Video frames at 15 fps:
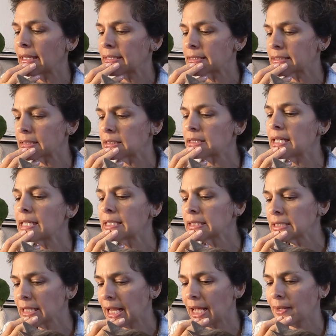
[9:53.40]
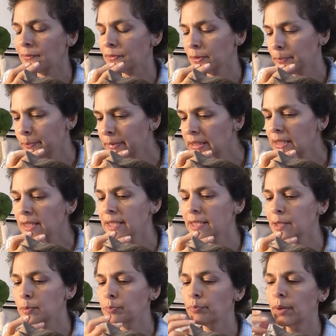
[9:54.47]
and they didn't have the
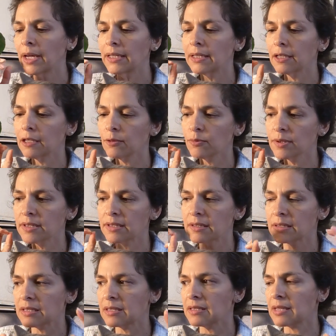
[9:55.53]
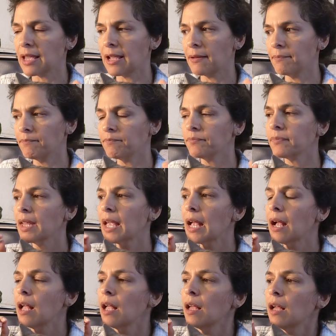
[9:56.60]
millet, but it was the same.
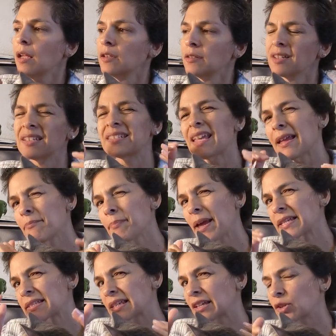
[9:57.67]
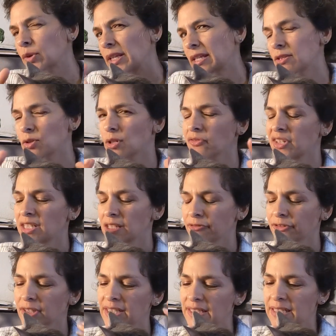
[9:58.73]
the same basic ingredients, sort
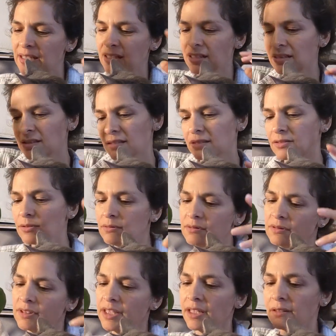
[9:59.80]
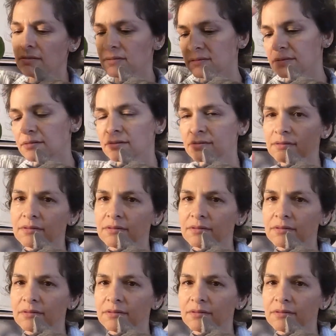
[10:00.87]
of in different, you know,